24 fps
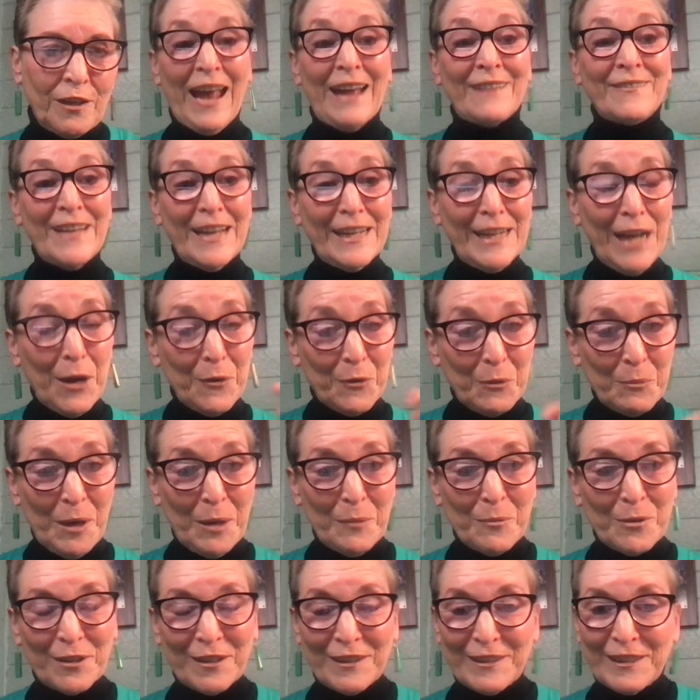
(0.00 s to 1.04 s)
And then I
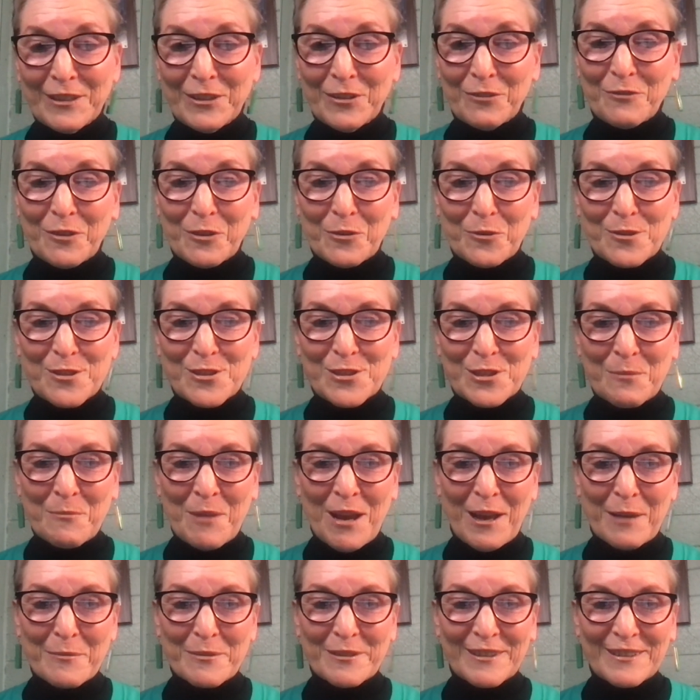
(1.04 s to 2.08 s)
remembered an interview with Jim
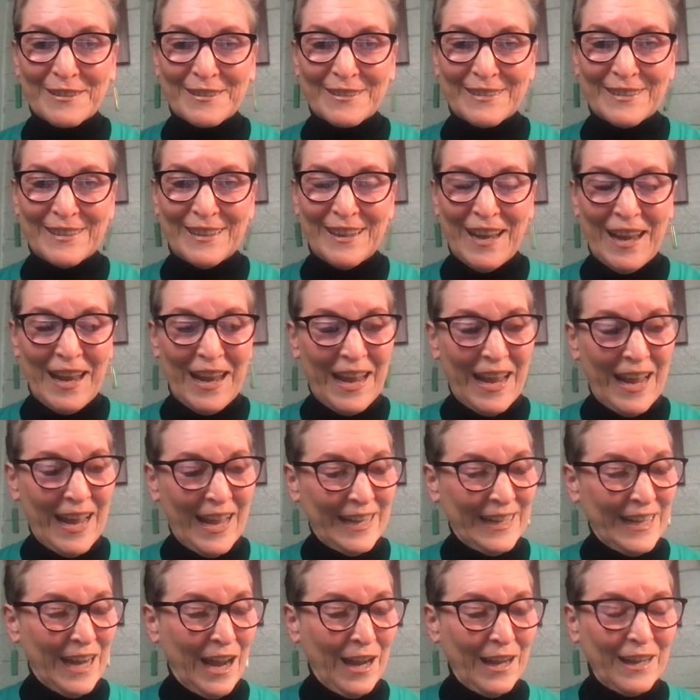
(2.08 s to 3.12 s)
Abbott, and
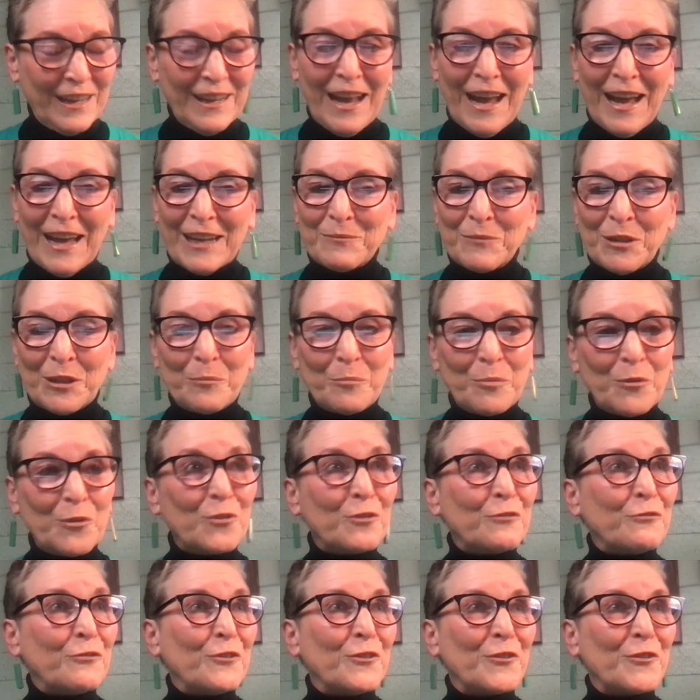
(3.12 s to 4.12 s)
I had him on a beautiful